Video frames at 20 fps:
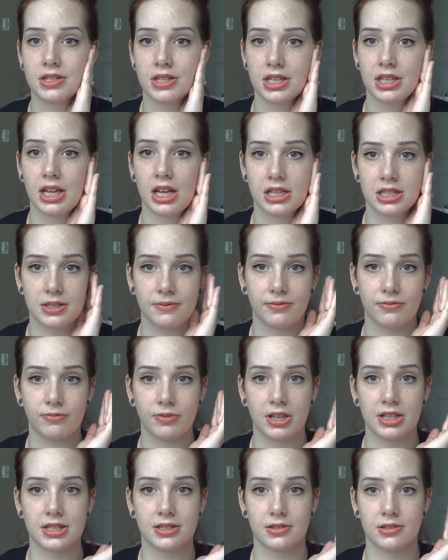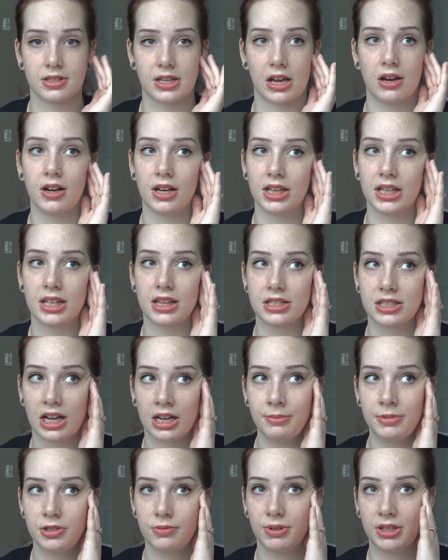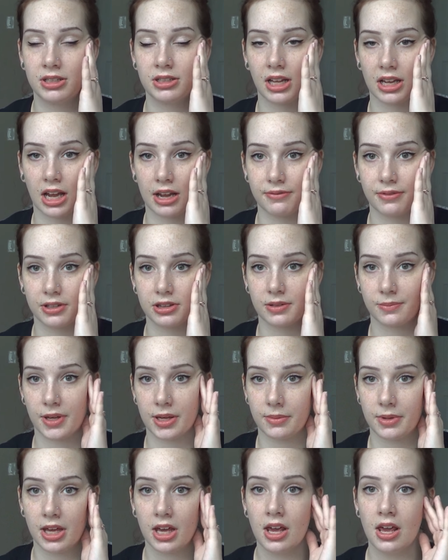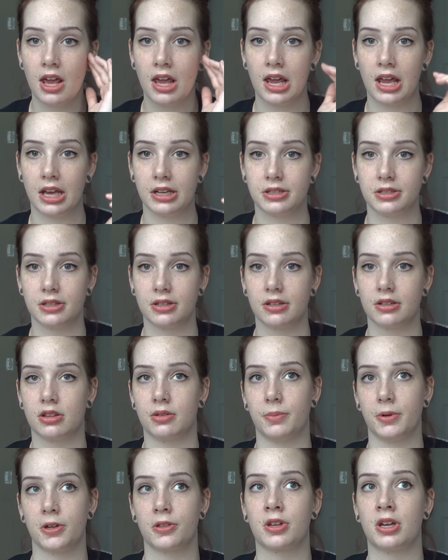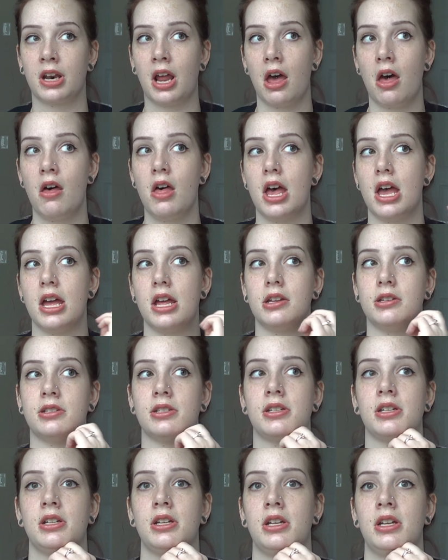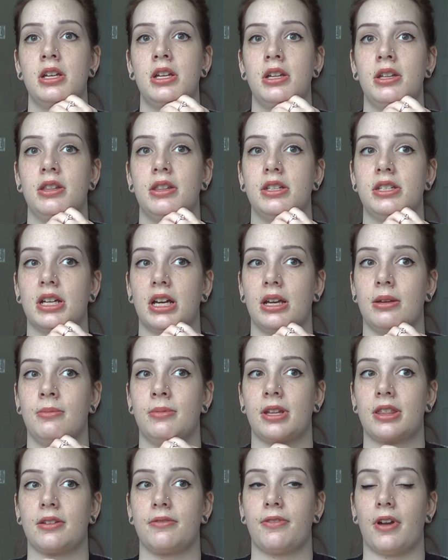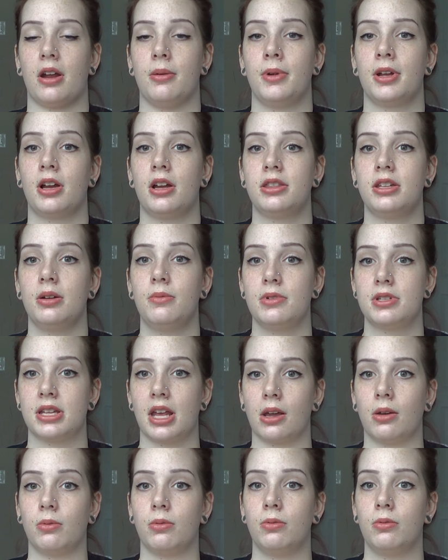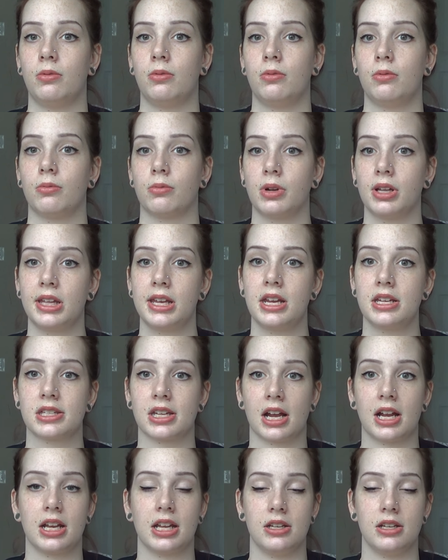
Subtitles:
It's scary. Like the time between like I felt the baby enter the birth canal and the time that the fireman got there was like really anxiety